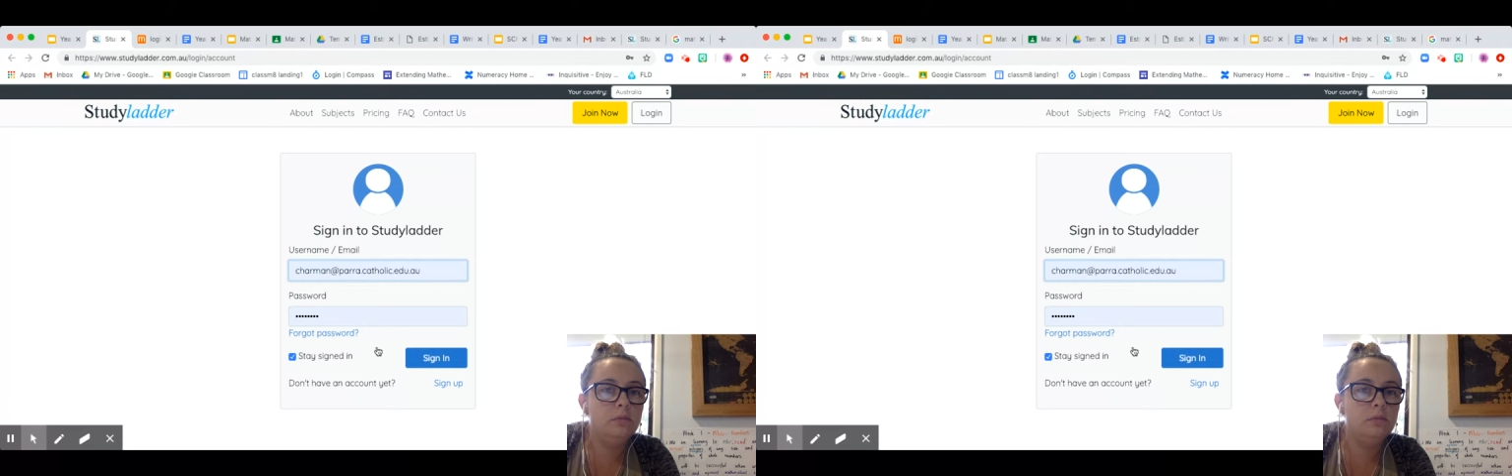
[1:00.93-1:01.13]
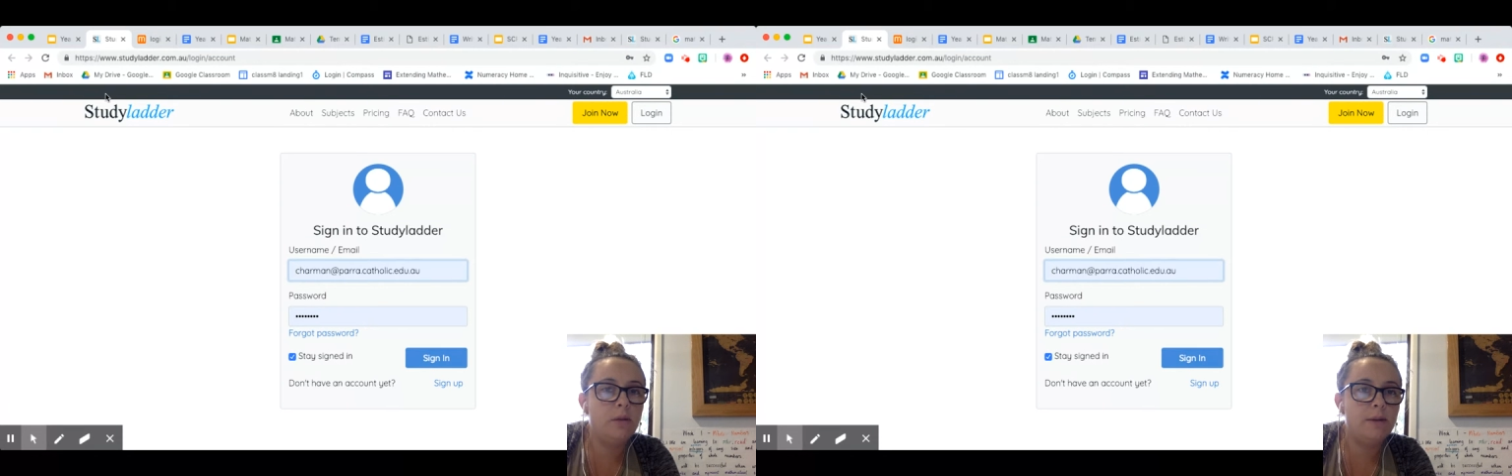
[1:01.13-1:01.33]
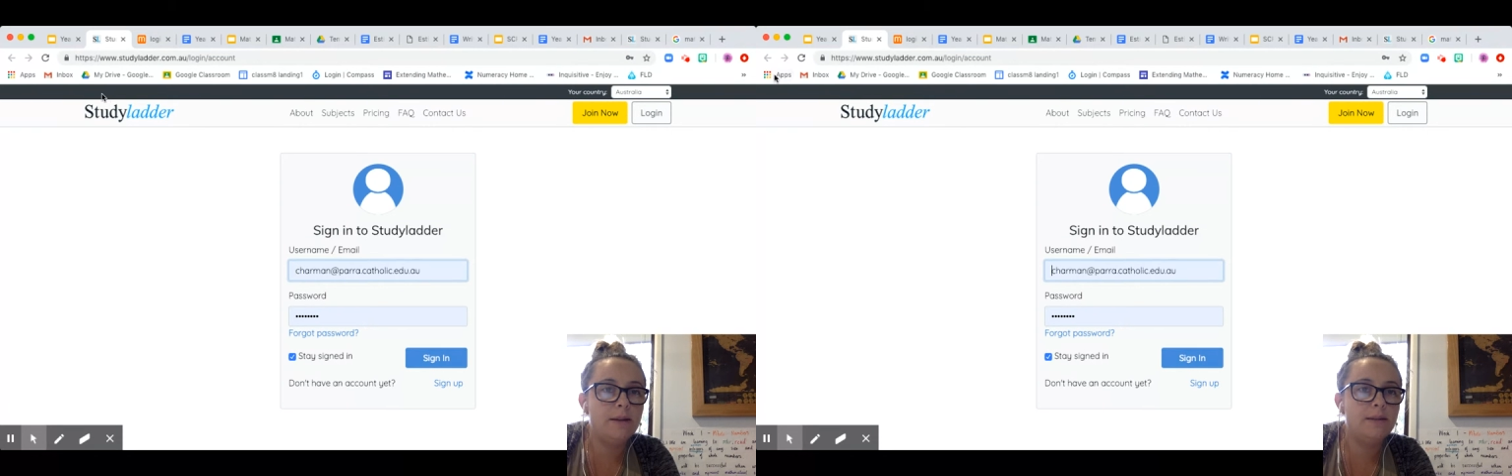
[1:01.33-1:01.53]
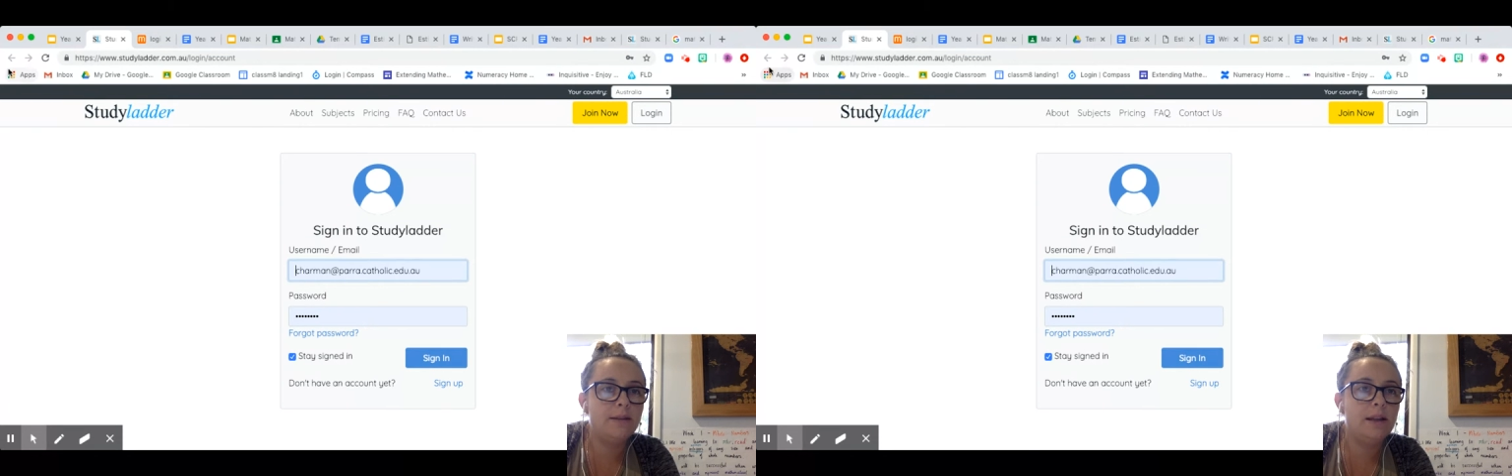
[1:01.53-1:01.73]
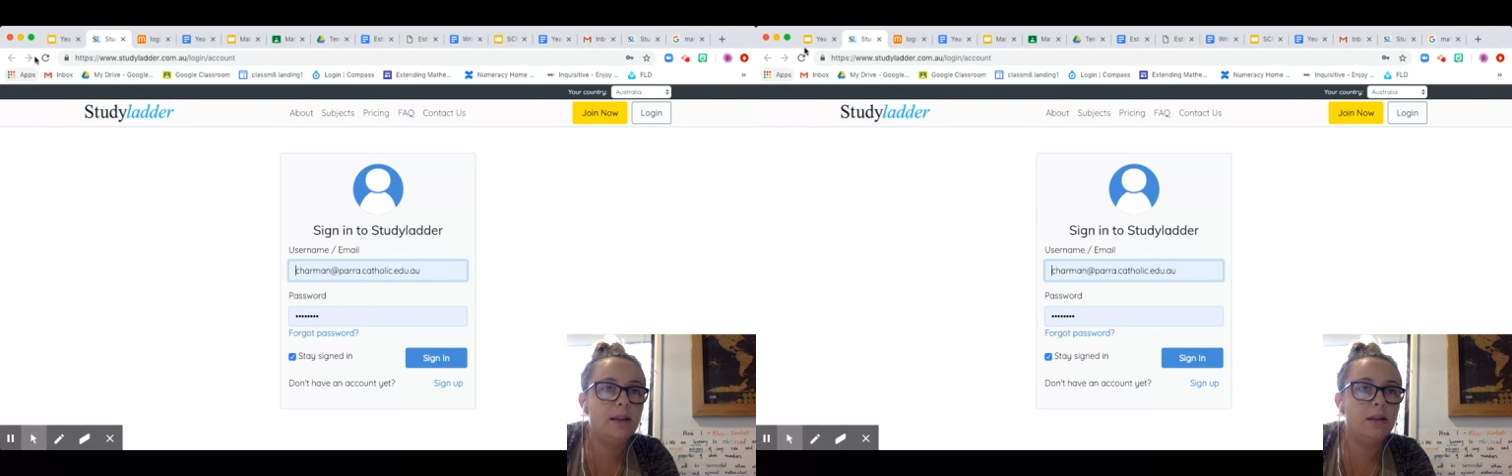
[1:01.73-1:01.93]
with my
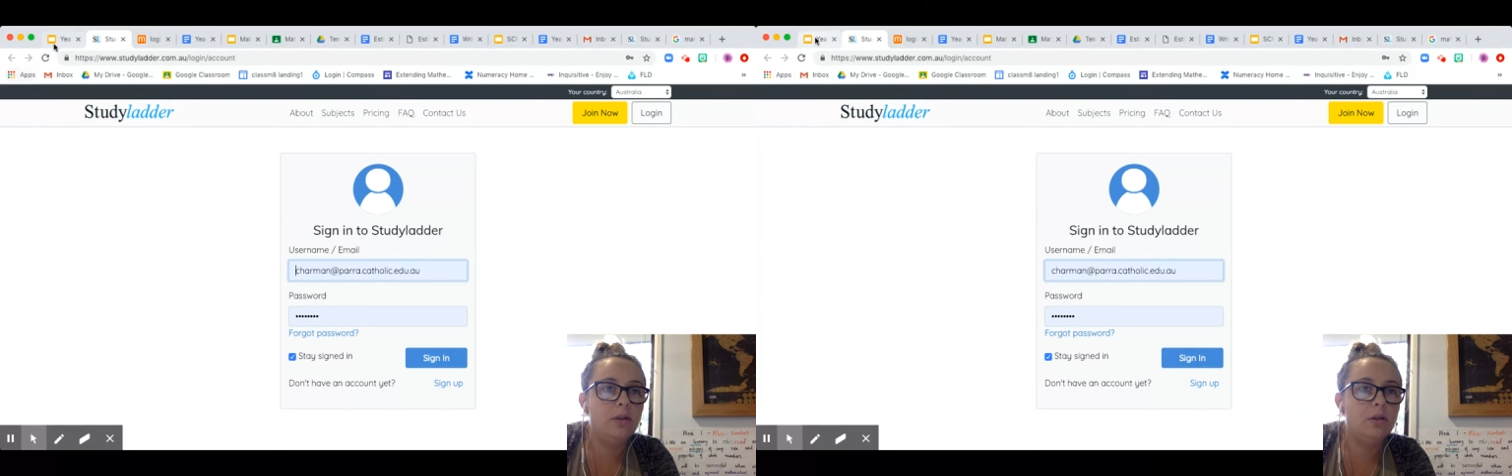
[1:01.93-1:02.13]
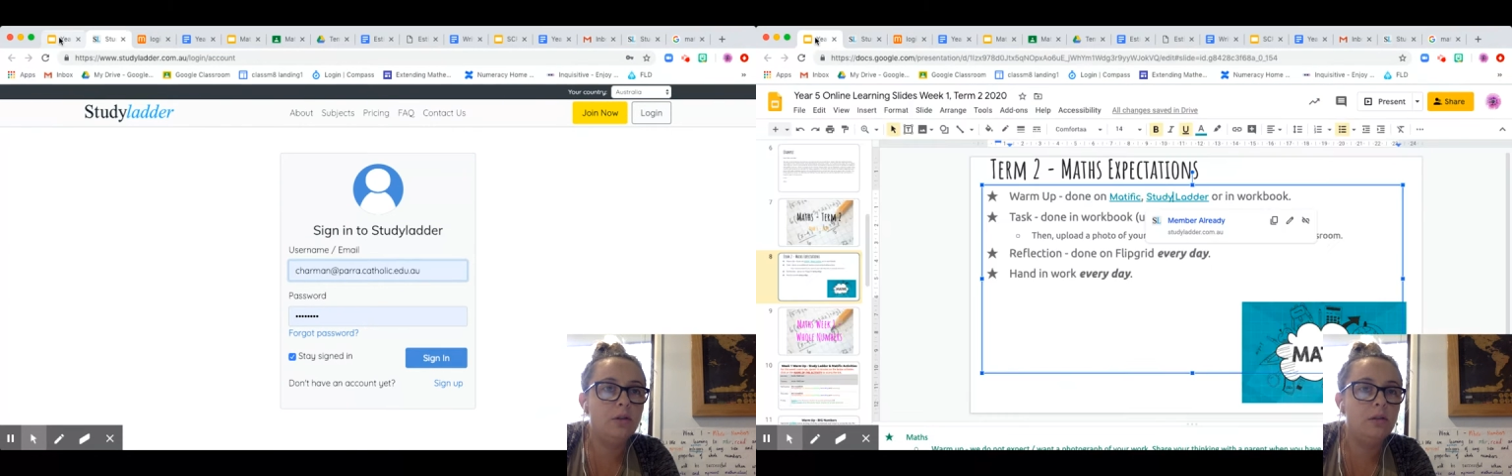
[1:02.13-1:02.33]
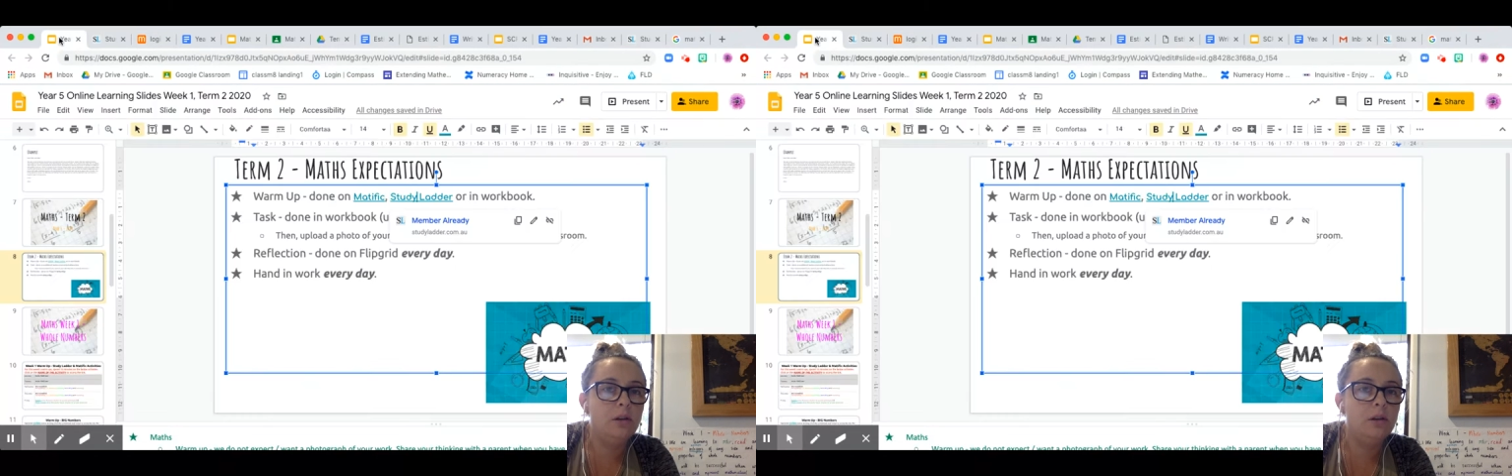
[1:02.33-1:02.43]
study ladder login.